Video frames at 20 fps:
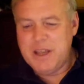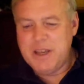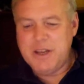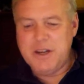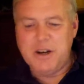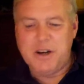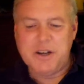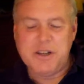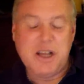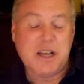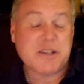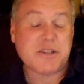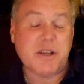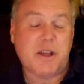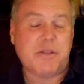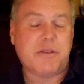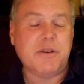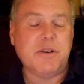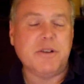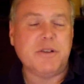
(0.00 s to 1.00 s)
you know, it has
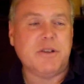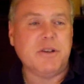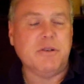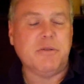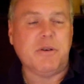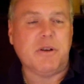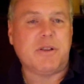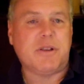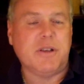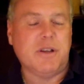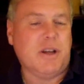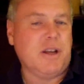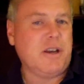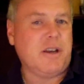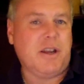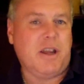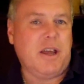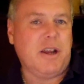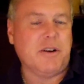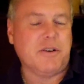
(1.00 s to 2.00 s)
nothing to do with the
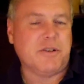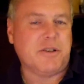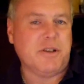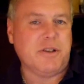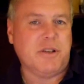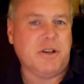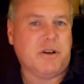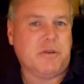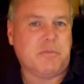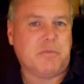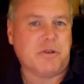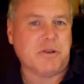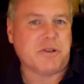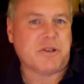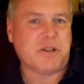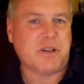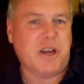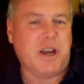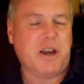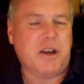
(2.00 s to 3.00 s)
energy, though, per
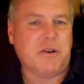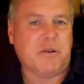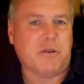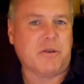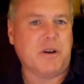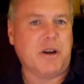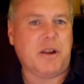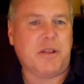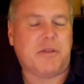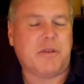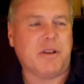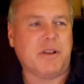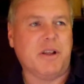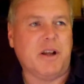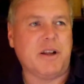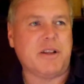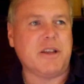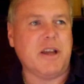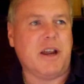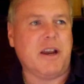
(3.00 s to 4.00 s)
se, or anything
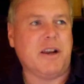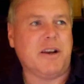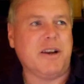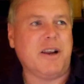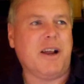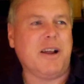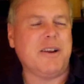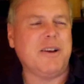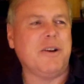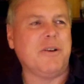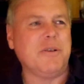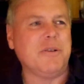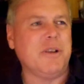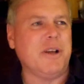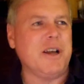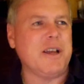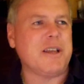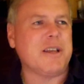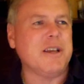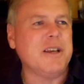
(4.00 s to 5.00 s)
like that. I, I know,
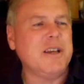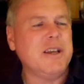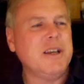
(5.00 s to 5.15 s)
like,